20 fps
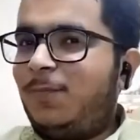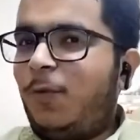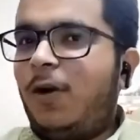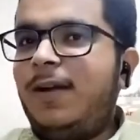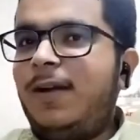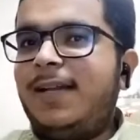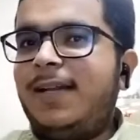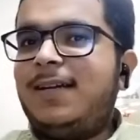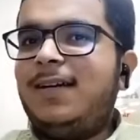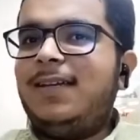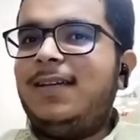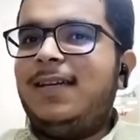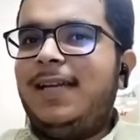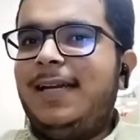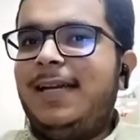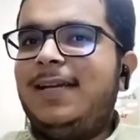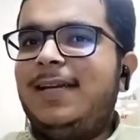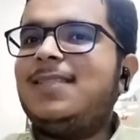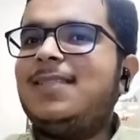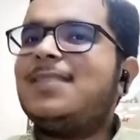political
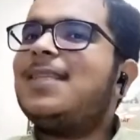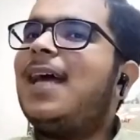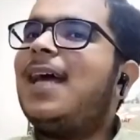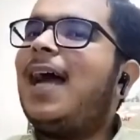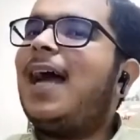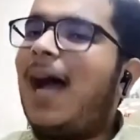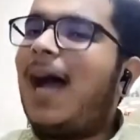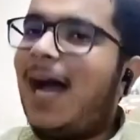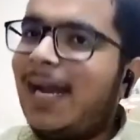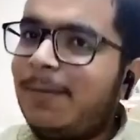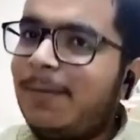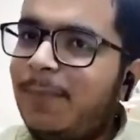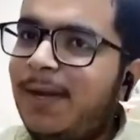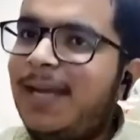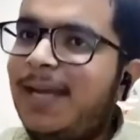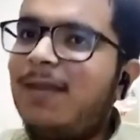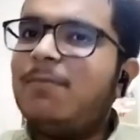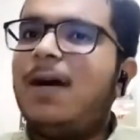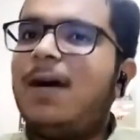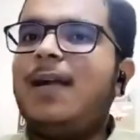leaders had
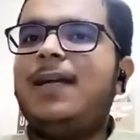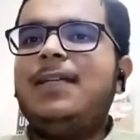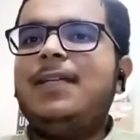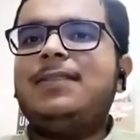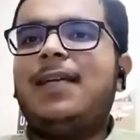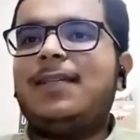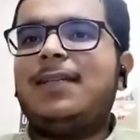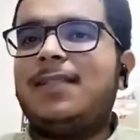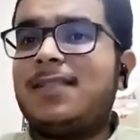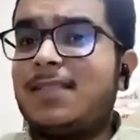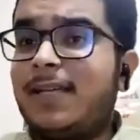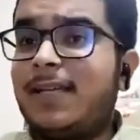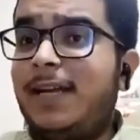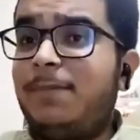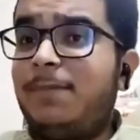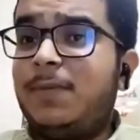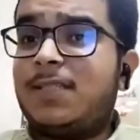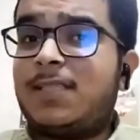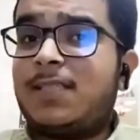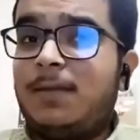been demanding that the
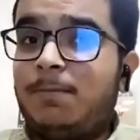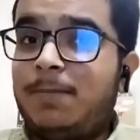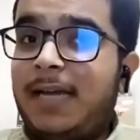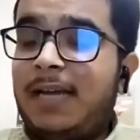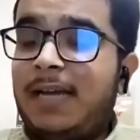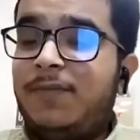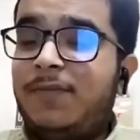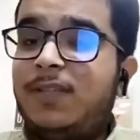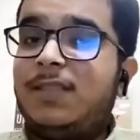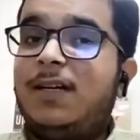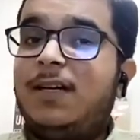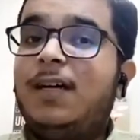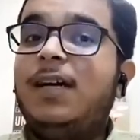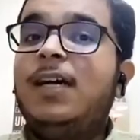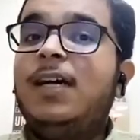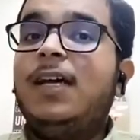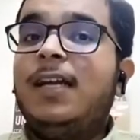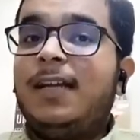state must comply with the